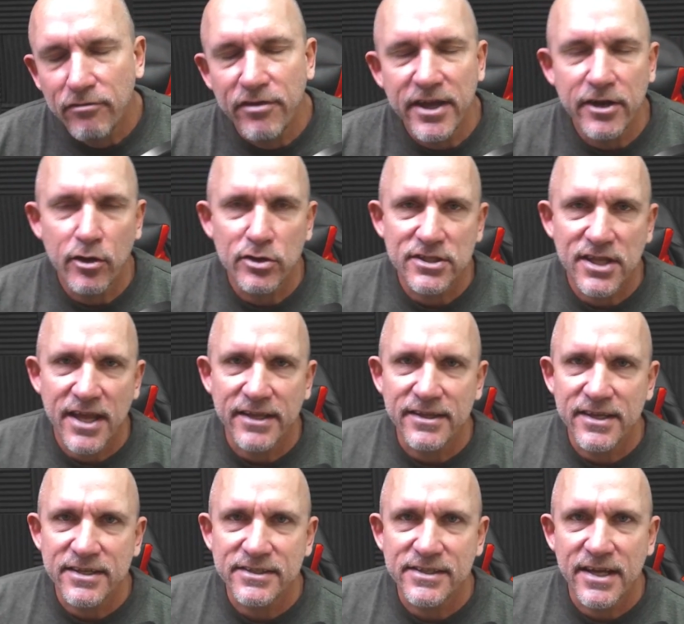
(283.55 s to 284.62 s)
videos
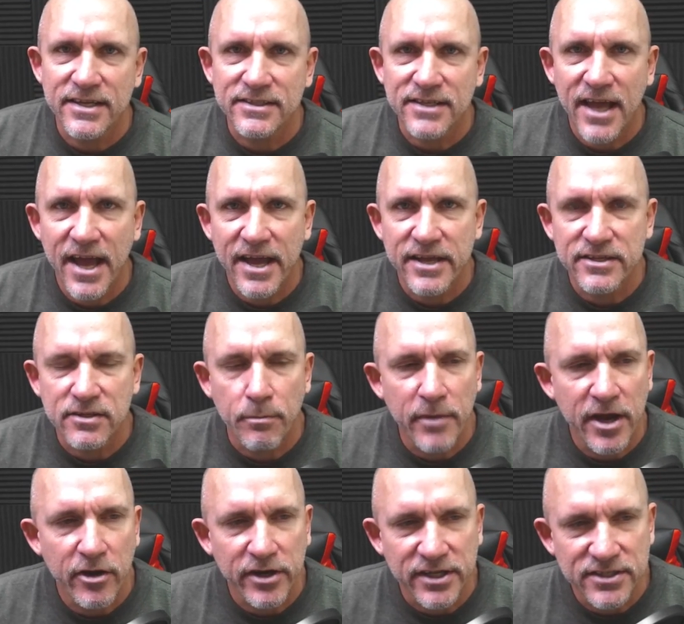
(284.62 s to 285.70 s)
like this as
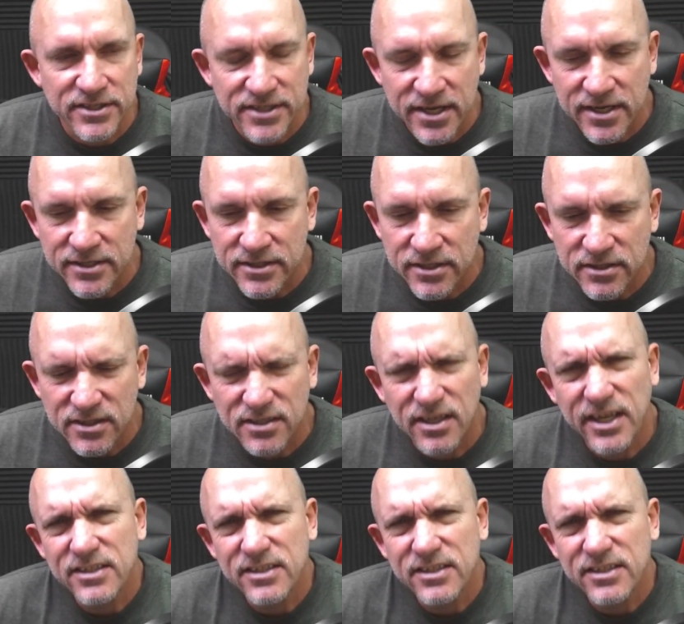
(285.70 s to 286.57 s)
American citizens,